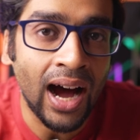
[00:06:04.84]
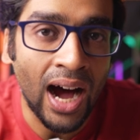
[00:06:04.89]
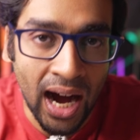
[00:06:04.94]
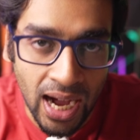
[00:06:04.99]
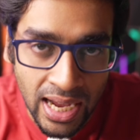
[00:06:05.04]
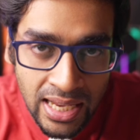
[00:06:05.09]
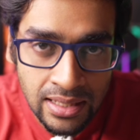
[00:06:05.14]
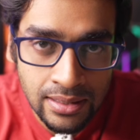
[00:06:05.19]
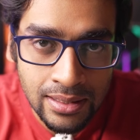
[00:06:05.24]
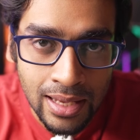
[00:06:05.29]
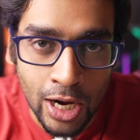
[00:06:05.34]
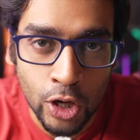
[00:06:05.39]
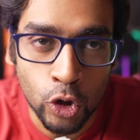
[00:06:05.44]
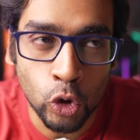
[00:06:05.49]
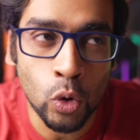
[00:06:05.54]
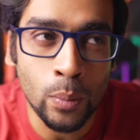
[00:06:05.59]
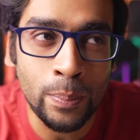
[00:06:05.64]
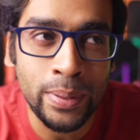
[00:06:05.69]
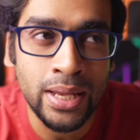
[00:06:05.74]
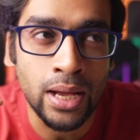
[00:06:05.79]
highs are
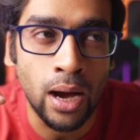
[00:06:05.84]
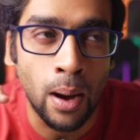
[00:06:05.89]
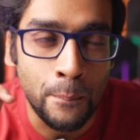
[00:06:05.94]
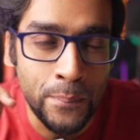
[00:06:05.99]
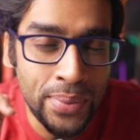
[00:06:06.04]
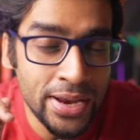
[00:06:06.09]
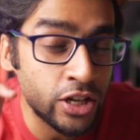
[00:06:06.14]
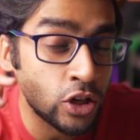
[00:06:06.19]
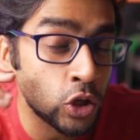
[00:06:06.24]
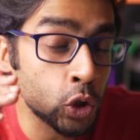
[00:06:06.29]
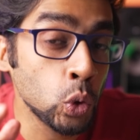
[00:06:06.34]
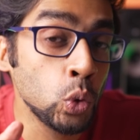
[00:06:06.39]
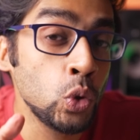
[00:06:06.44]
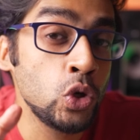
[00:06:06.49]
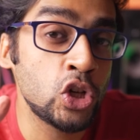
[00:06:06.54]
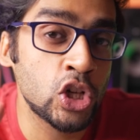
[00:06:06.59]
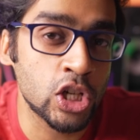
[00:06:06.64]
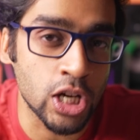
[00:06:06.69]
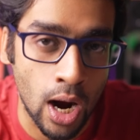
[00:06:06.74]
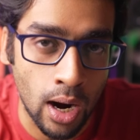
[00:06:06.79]
gonna be a bit too
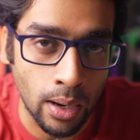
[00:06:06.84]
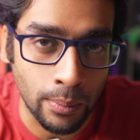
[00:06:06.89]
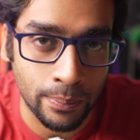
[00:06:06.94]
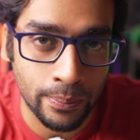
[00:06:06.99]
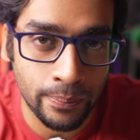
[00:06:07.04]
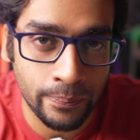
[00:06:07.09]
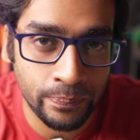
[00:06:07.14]
sharp.